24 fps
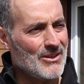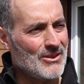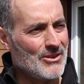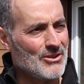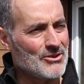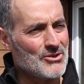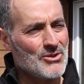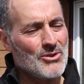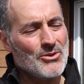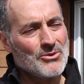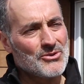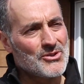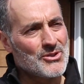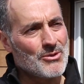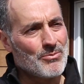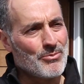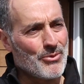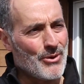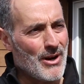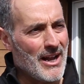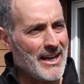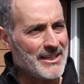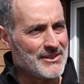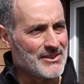There's no
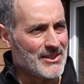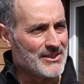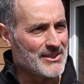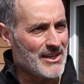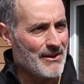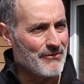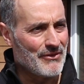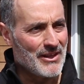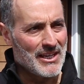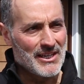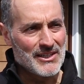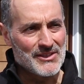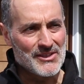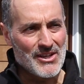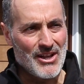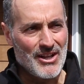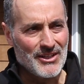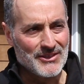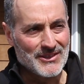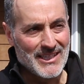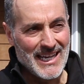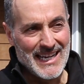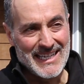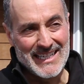surprises. Everything is
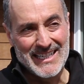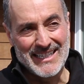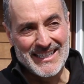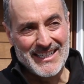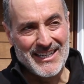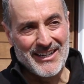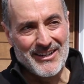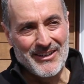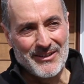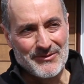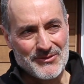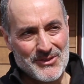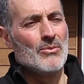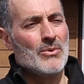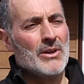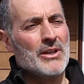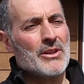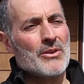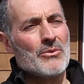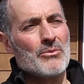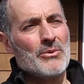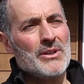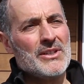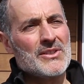all taken care of.
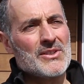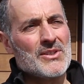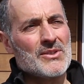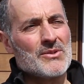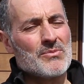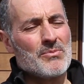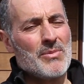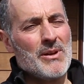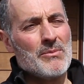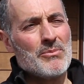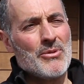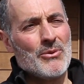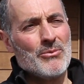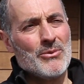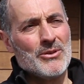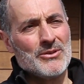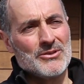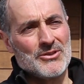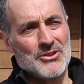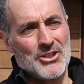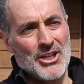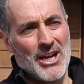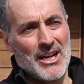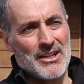One of the reasons people
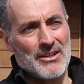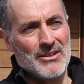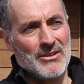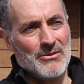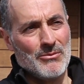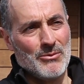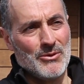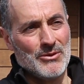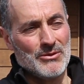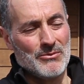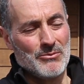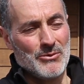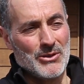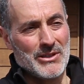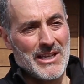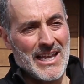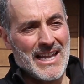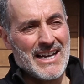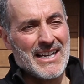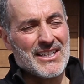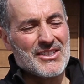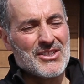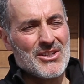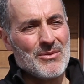will
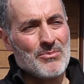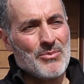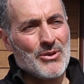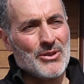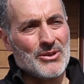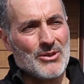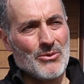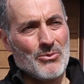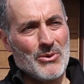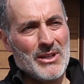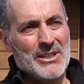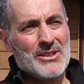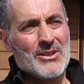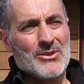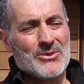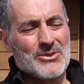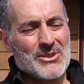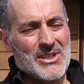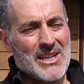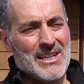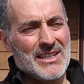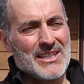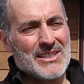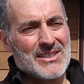get us to put the
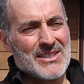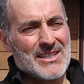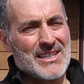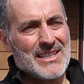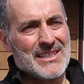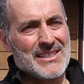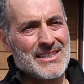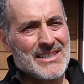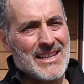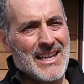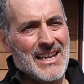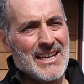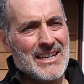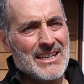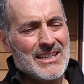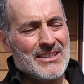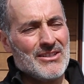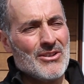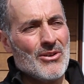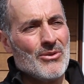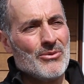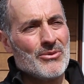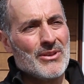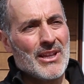windows in is because
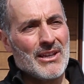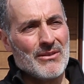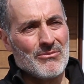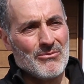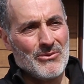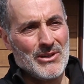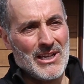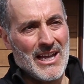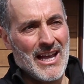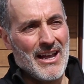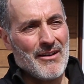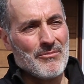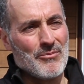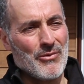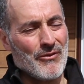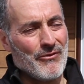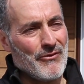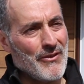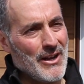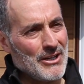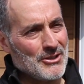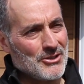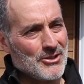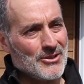they know that we have
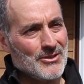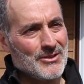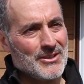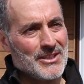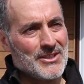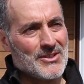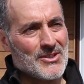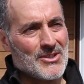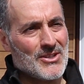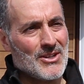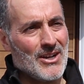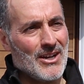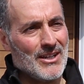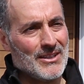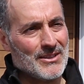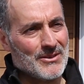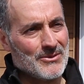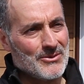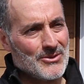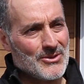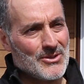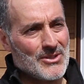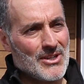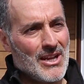professional
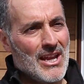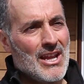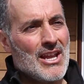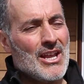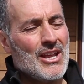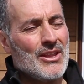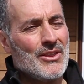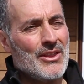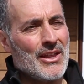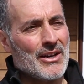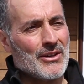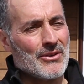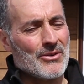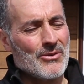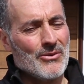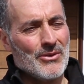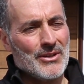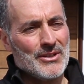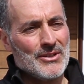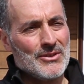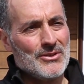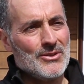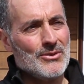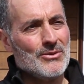installers that are
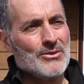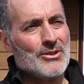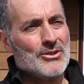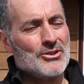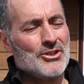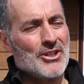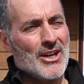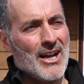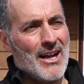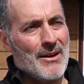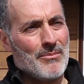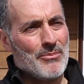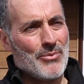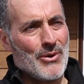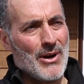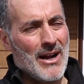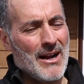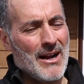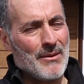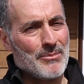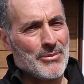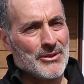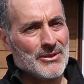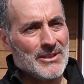going to do the job
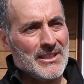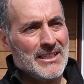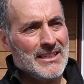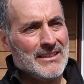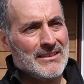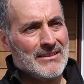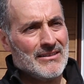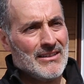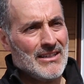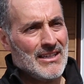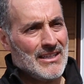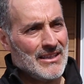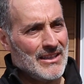properly.